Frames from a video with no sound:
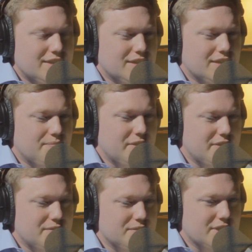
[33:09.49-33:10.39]

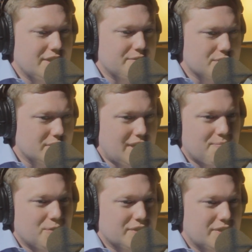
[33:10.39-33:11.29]
There's a
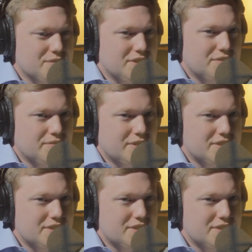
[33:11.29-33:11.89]
lot more that goes into it.